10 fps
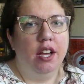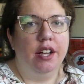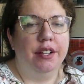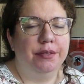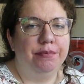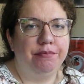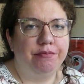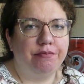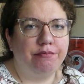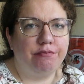Um,
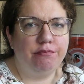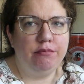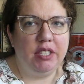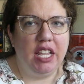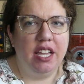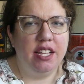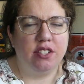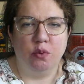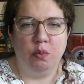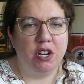I had
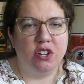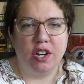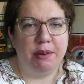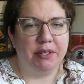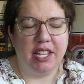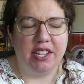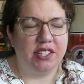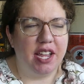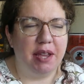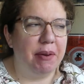some weird dreams
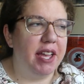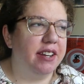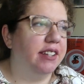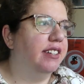last night, man.